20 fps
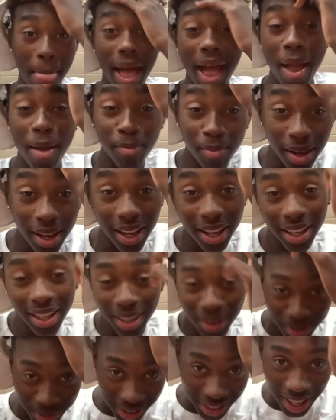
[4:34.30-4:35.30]
Hey man,
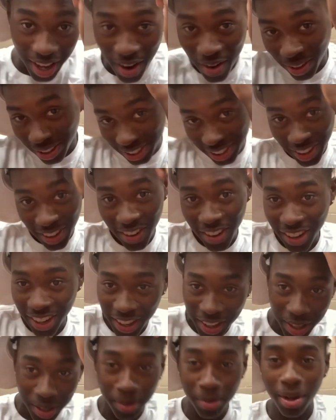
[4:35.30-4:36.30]
let me tell you what's going
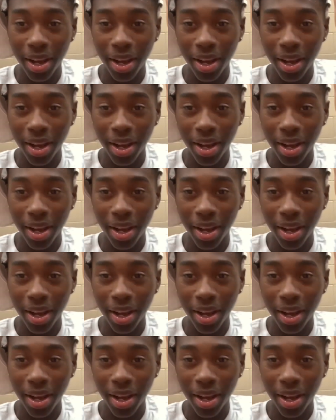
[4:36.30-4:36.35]
on,